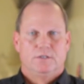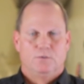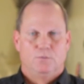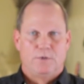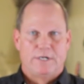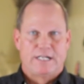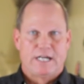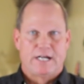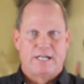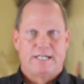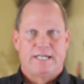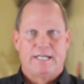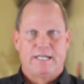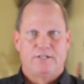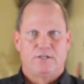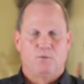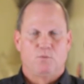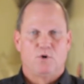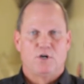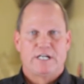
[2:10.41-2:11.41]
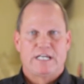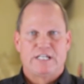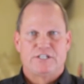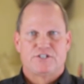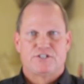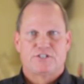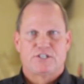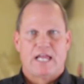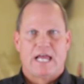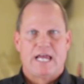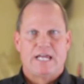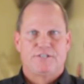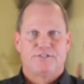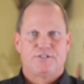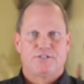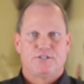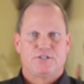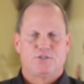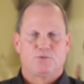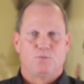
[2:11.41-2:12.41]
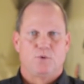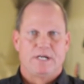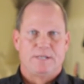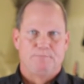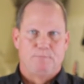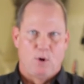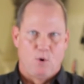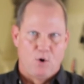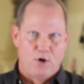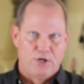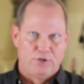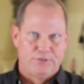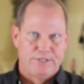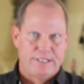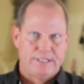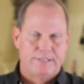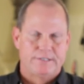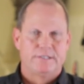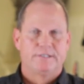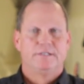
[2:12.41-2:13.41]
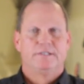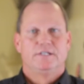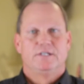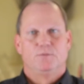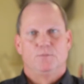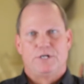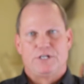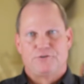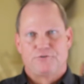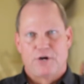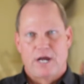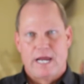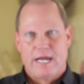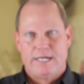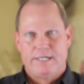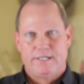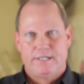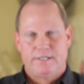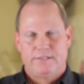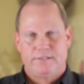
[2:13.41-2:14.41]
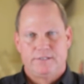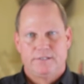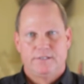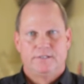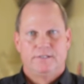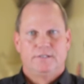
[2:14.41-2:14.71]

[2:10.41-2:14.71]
we cut it into one inch slices, we boiled it, we drained it,